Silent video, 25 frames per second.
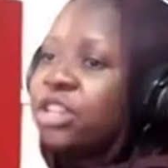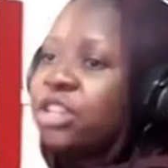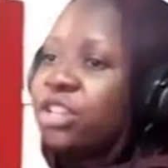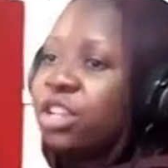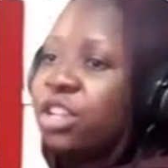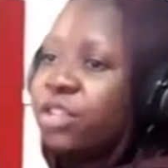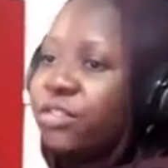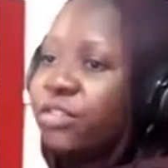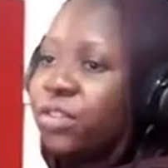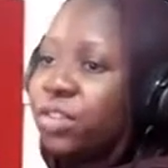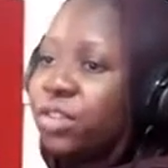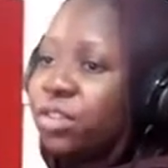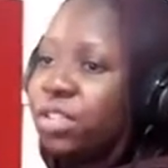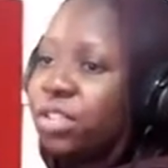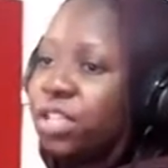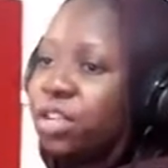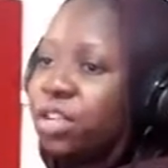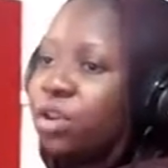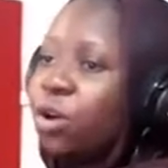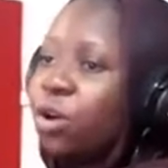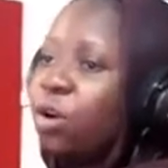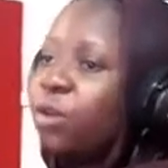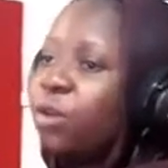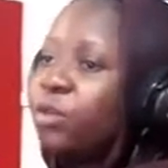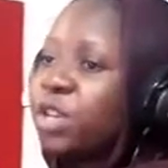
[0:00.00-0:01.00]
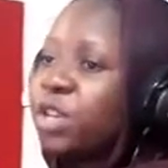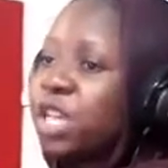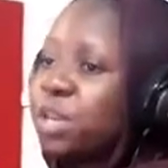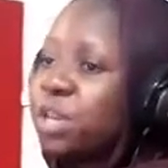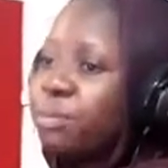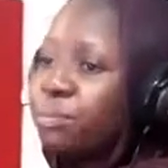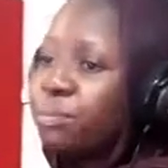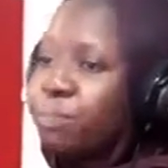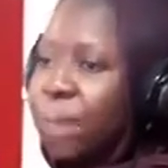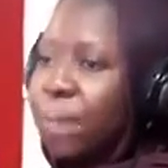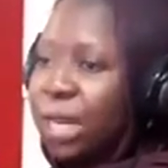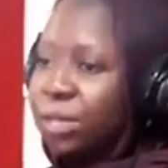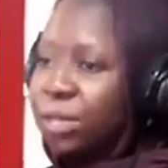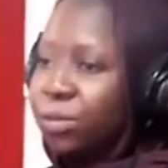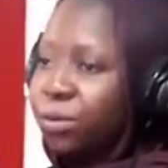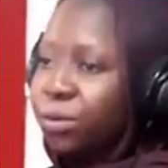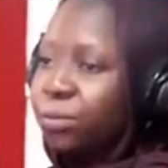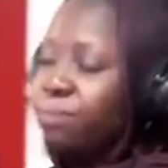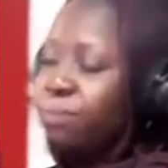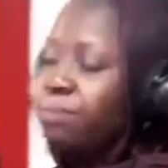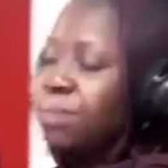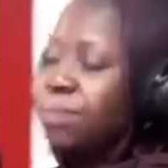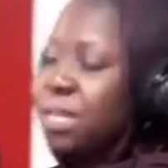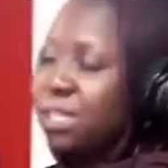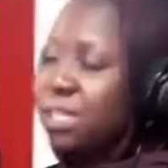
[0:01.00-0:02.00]
University of
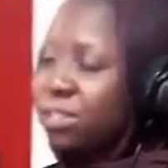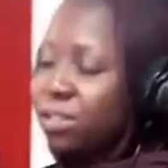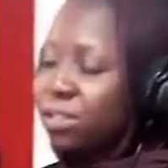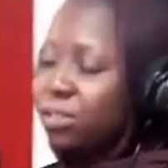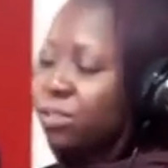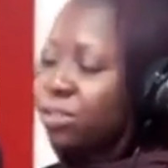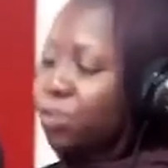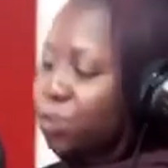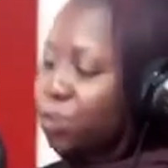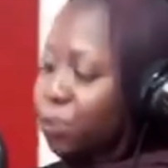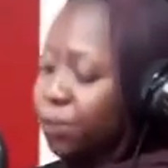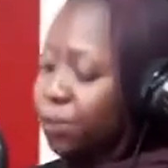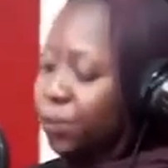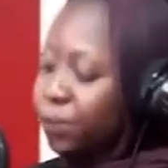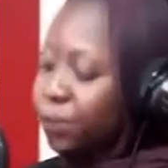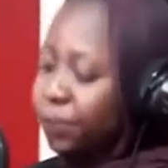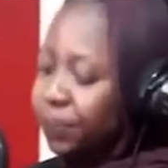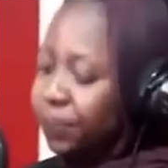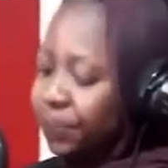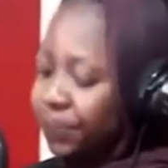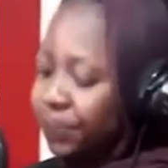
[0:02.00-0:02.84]
Ibadan Business School.